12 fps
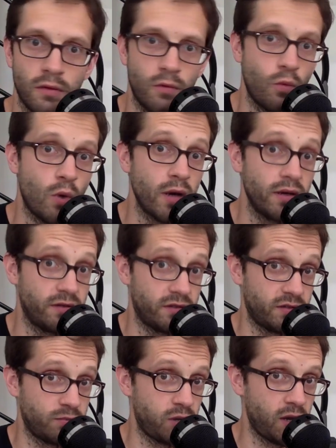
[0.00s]

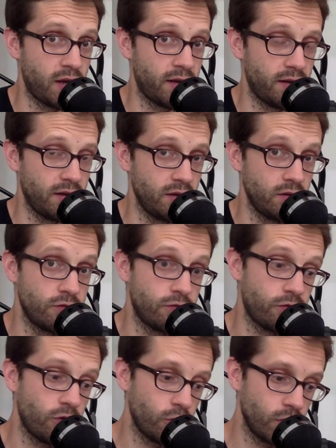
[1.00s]
White's plan in the
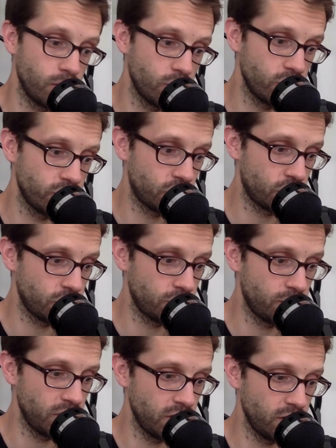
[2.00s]
following moves should
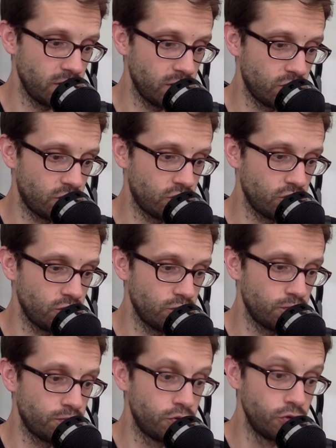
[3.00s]
be to
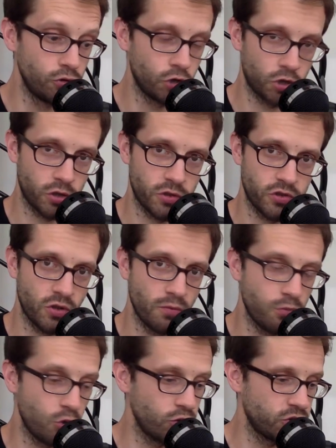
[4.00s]
push some
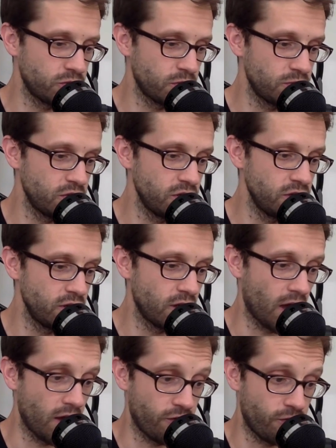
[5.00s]
pawns, maybe
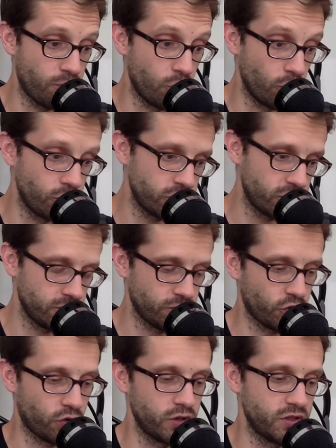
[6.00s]
f pawns
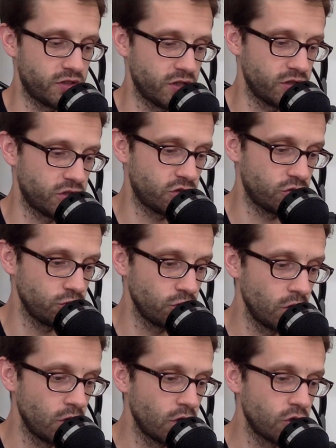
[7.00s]
for instance, to
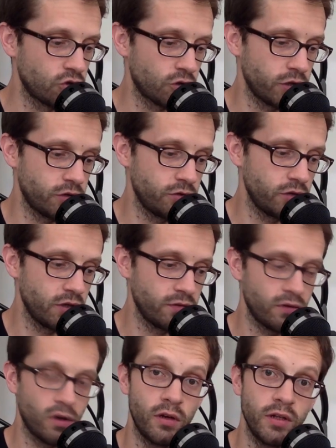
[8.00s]
try to
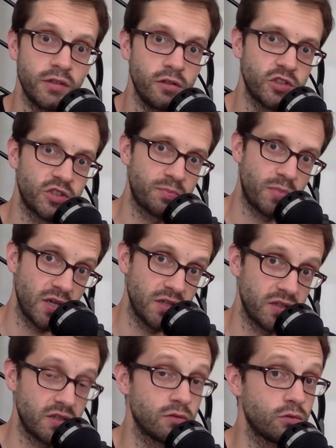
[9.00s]
give a little
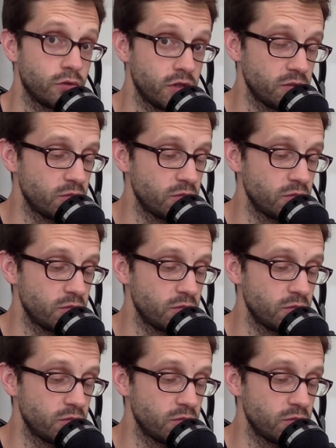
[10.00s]
space to this